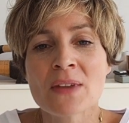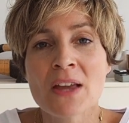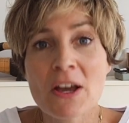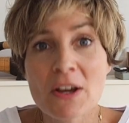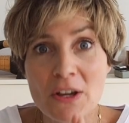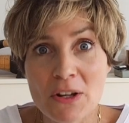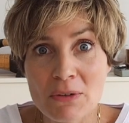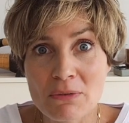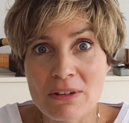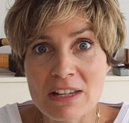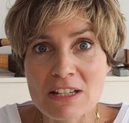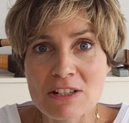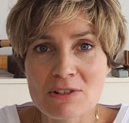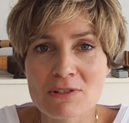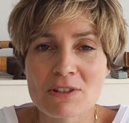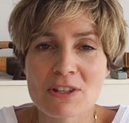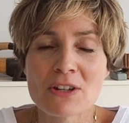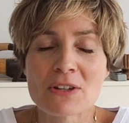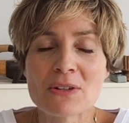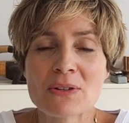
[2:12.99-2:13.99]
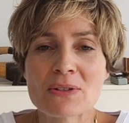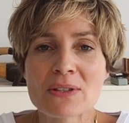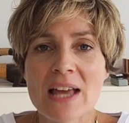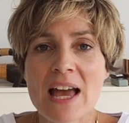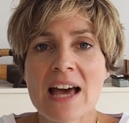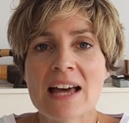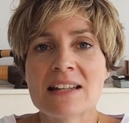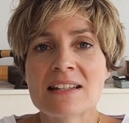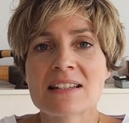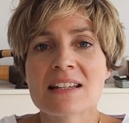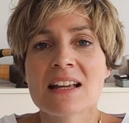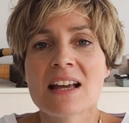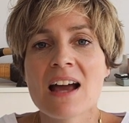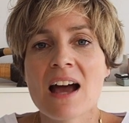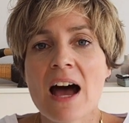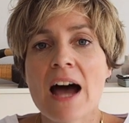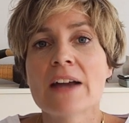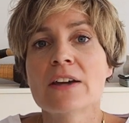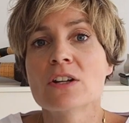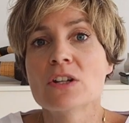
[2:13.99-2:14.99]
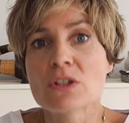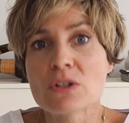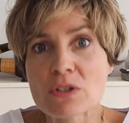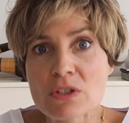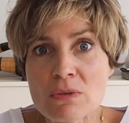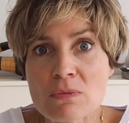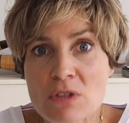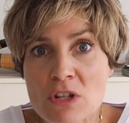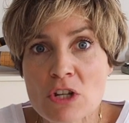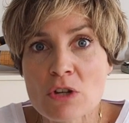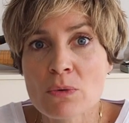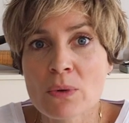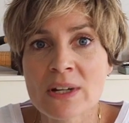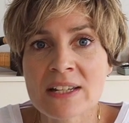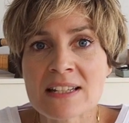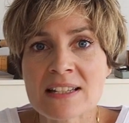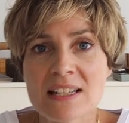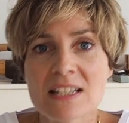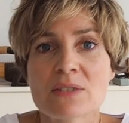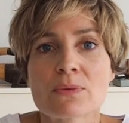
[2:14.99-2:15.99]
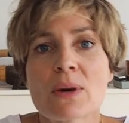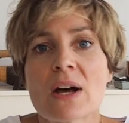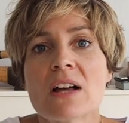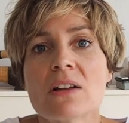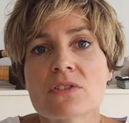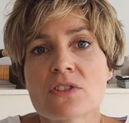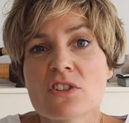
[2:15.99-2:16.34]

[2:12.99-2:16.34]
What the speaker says: I'm going to redo those, and I'm going to do some new ones as well.